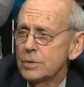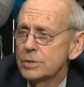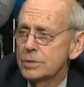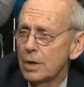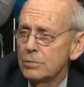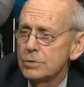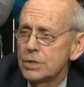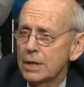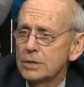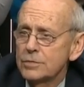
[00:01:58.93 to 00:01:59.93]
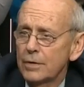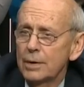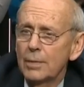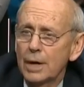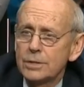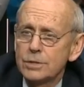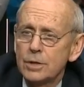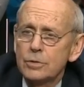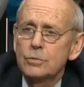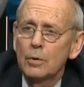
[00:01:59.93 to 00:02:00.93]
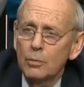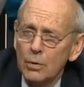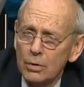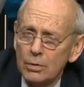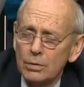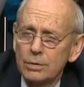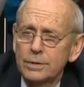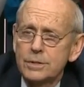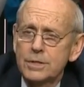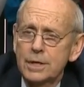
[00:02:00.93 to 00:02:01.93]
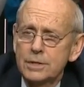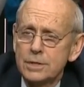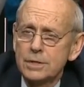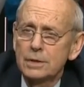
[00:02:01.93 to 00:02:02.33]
which don't change very much, to a world that changes a